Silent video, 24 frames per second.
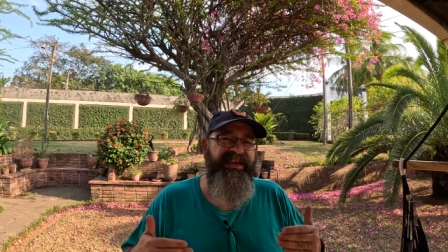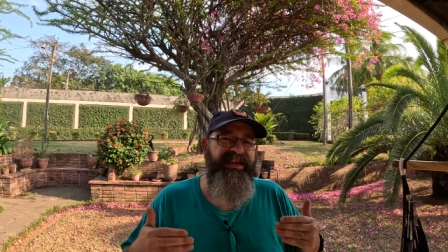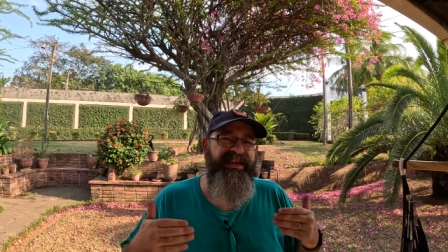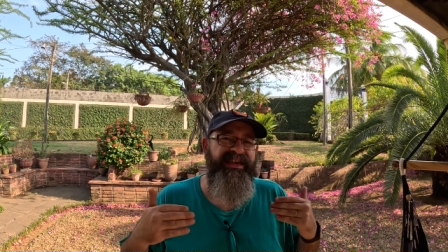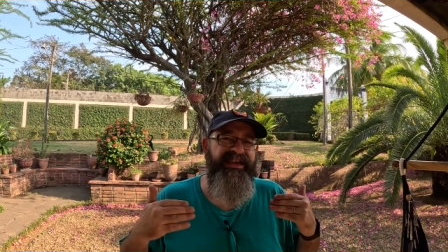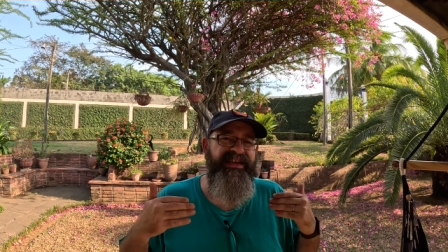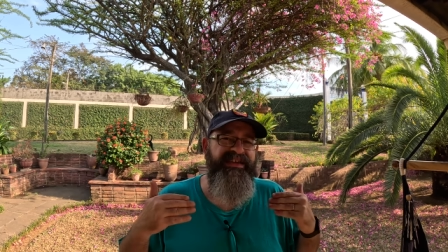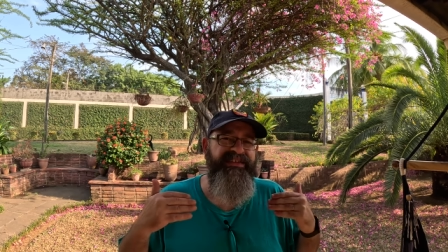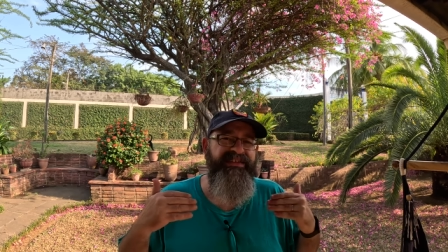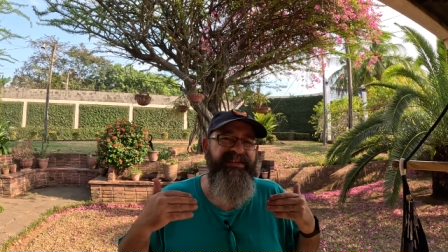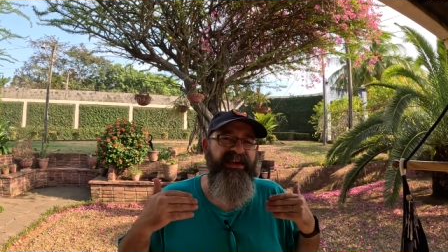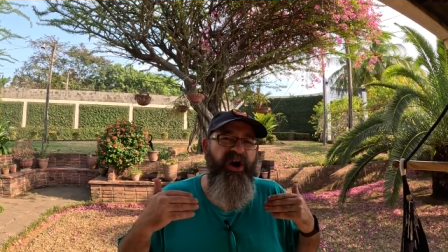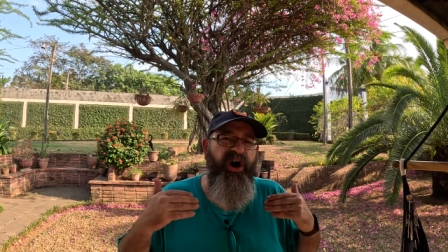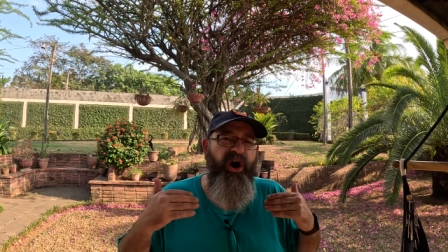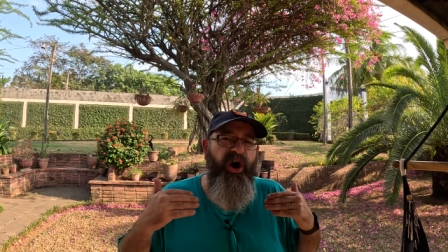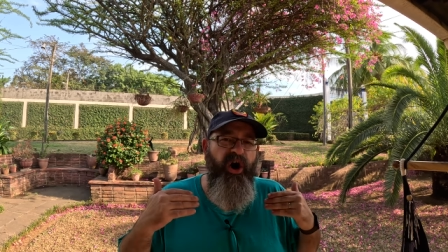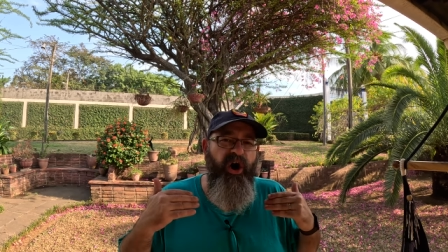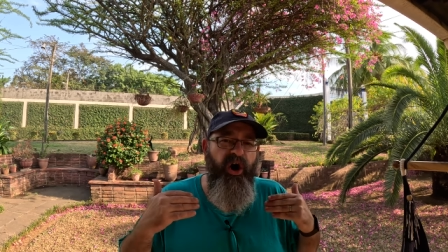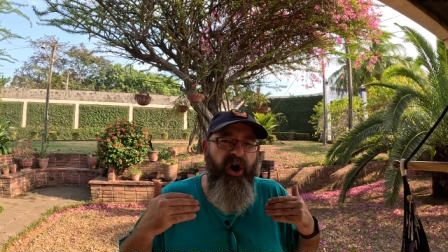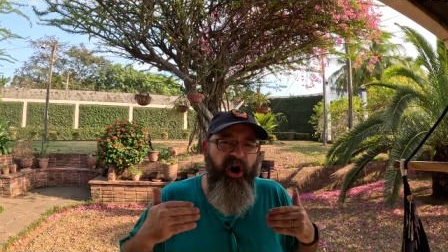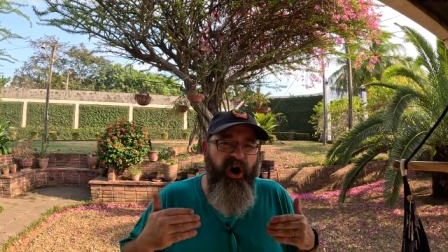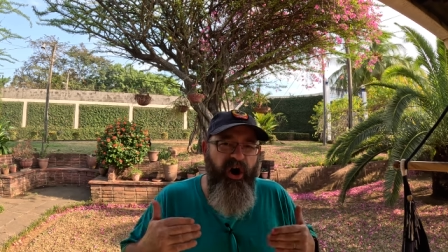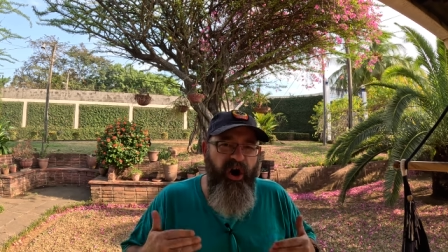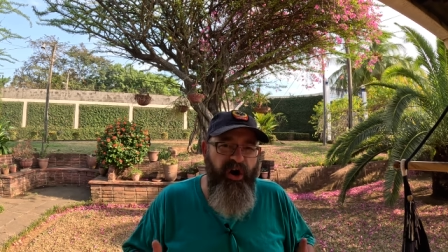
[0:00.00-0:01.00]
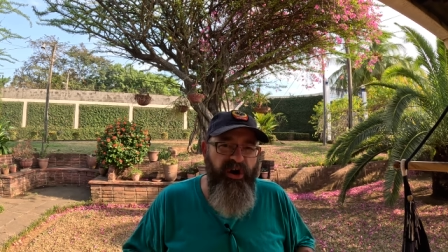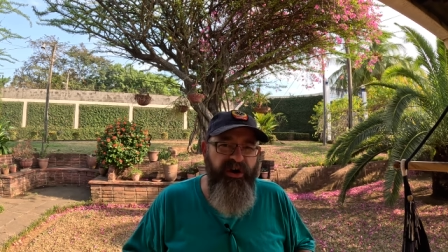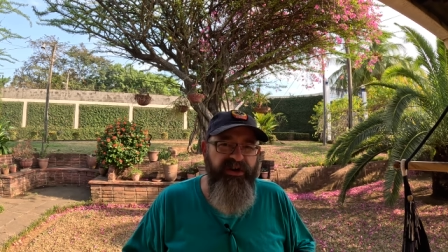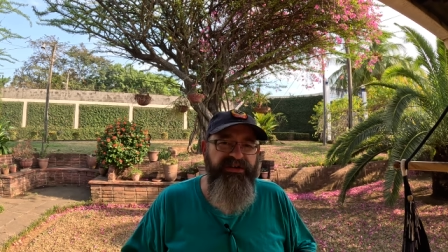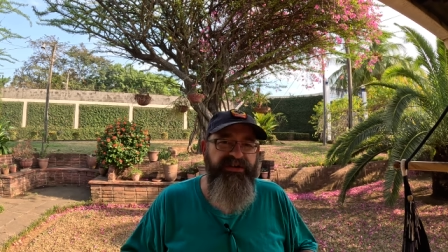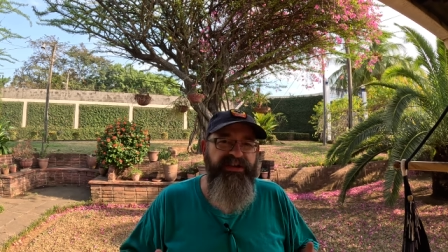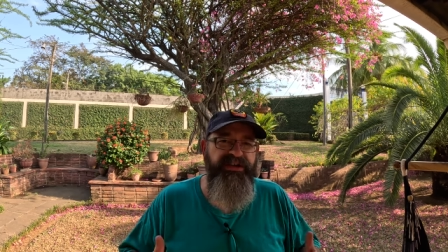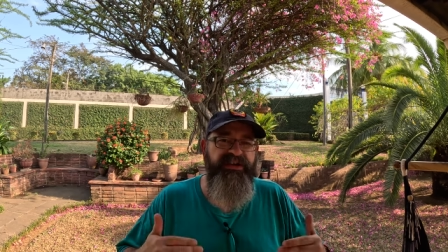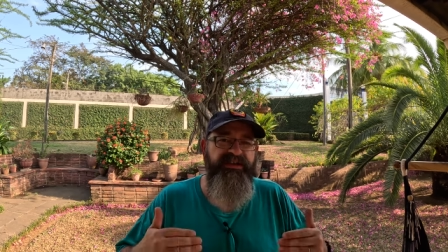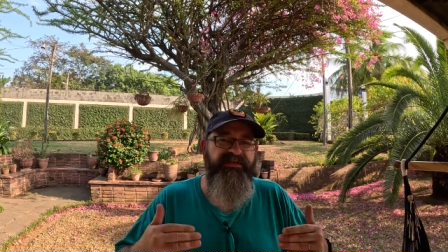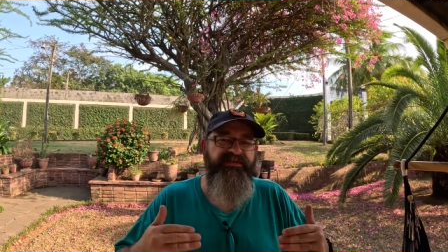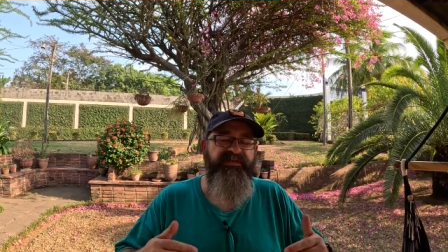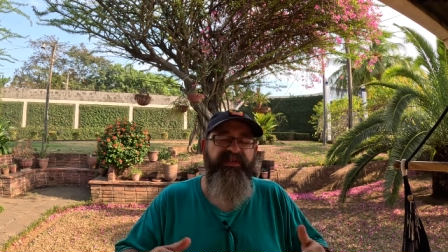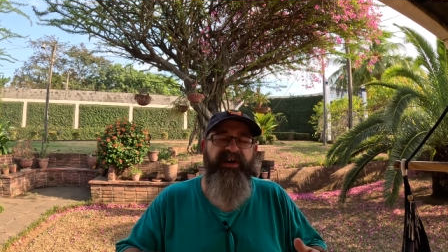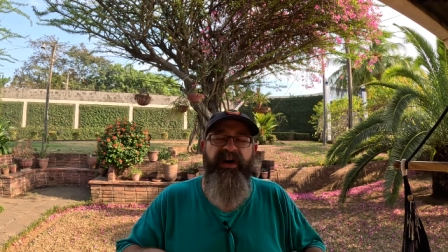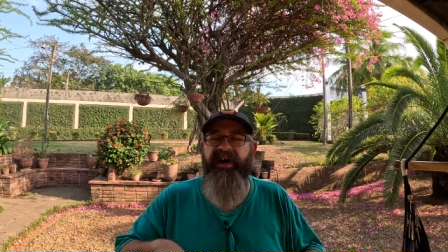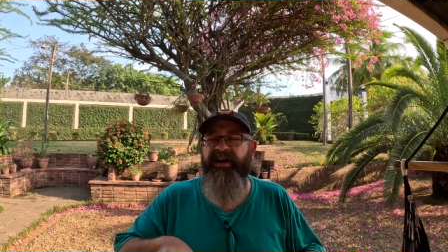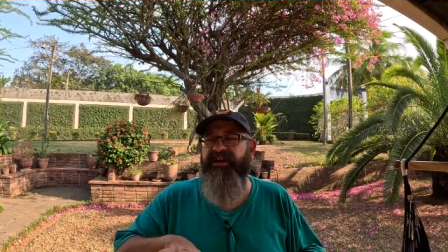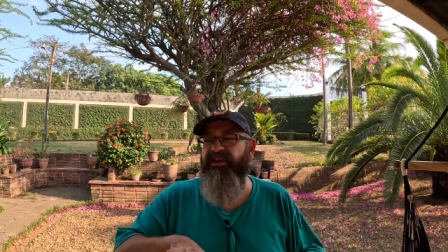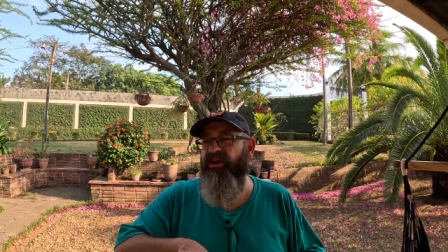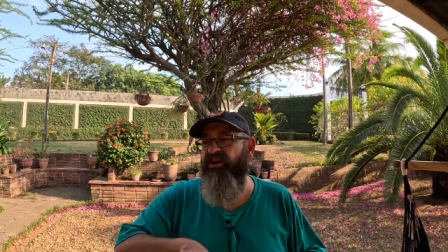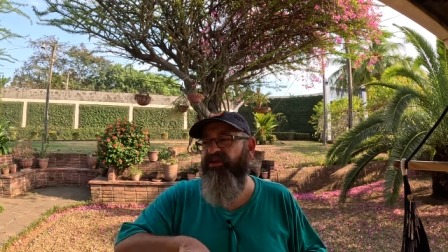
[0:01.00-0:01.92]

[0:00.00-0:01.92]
is hard to define.